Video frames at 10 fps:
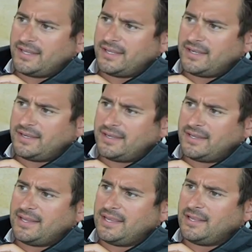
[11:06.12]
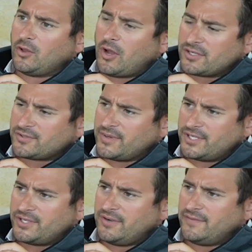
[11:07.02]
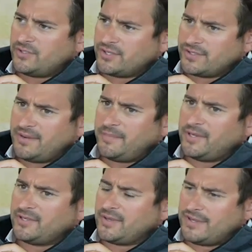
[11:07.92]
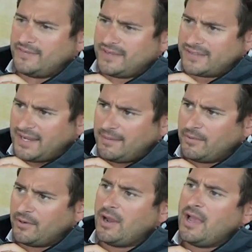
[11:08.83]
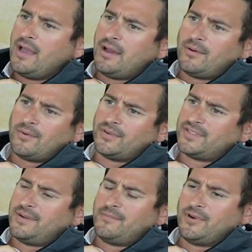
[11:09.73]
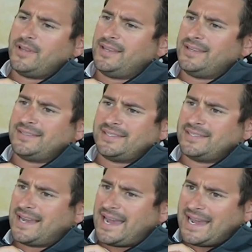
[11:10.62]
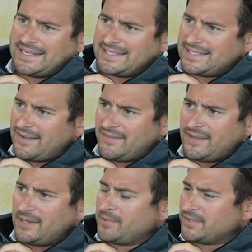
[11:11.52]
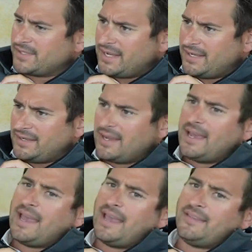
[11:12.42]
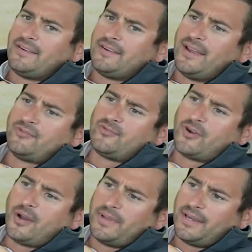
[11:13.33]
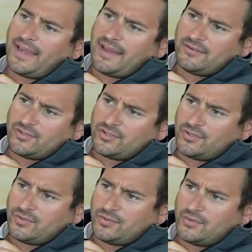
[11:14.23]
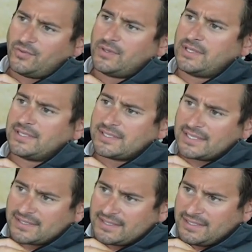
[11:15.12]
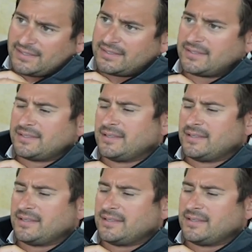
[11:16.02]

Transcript: that the loss ratio of insurance companies relative to cyber were somewhere in this high seventy percent. And they're now dropping down to the sixties